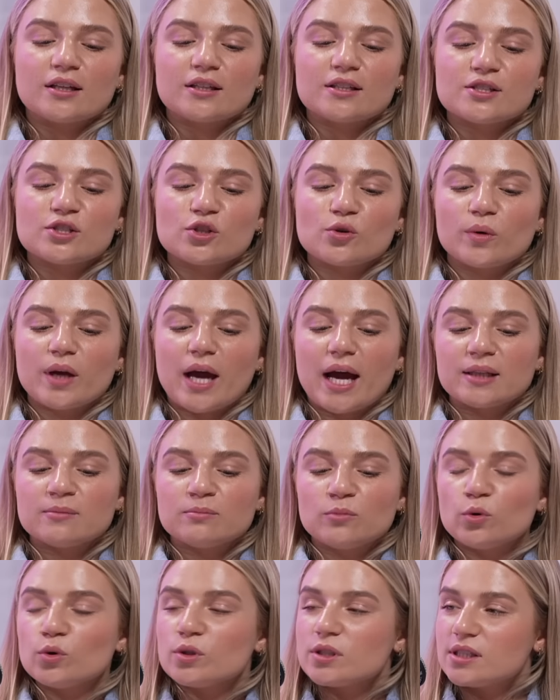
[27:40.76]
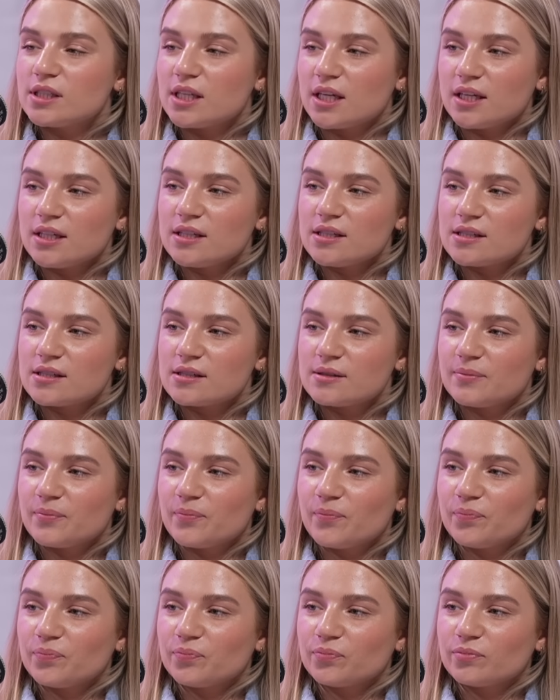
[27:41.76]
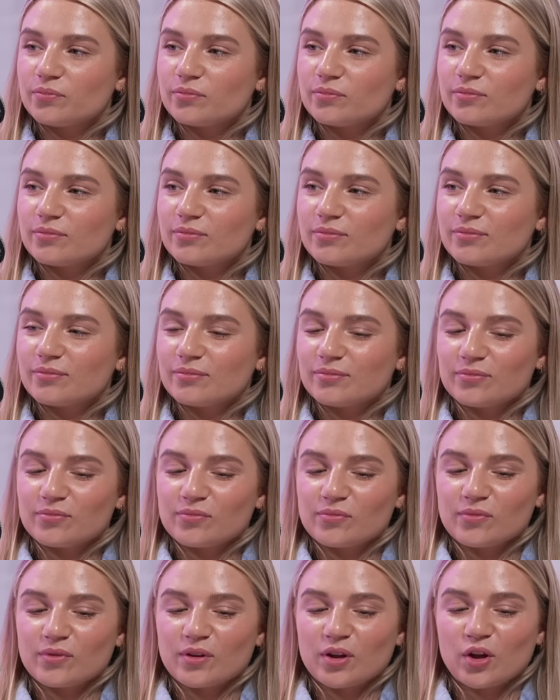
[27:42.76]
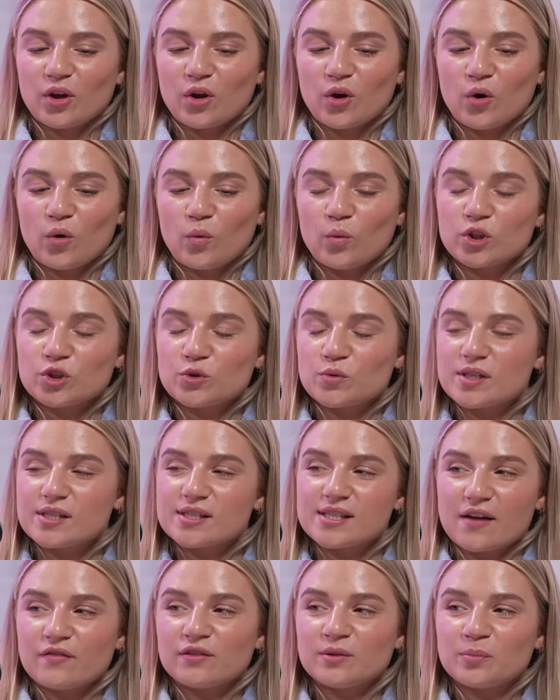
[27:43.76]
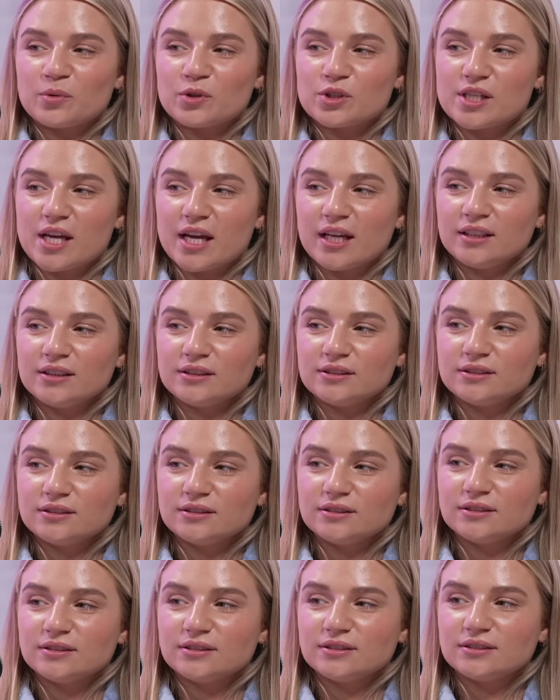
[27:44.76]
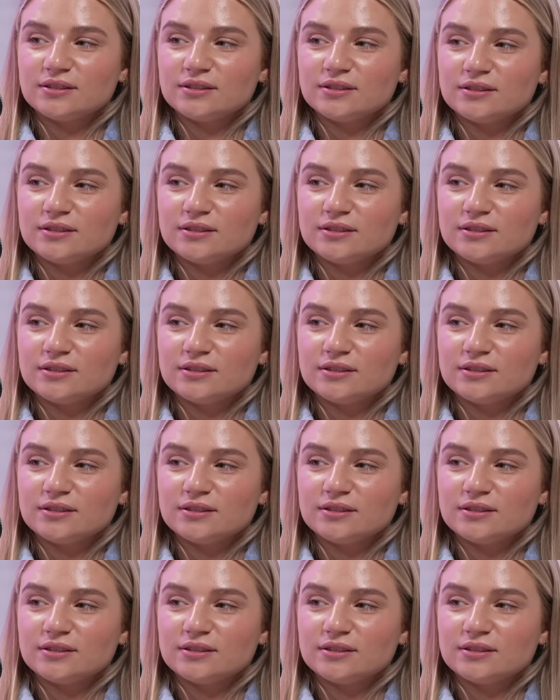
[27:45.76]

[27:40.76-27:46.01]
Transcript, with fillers: So we had most days. Jesus Christ. Which was 7%. Thank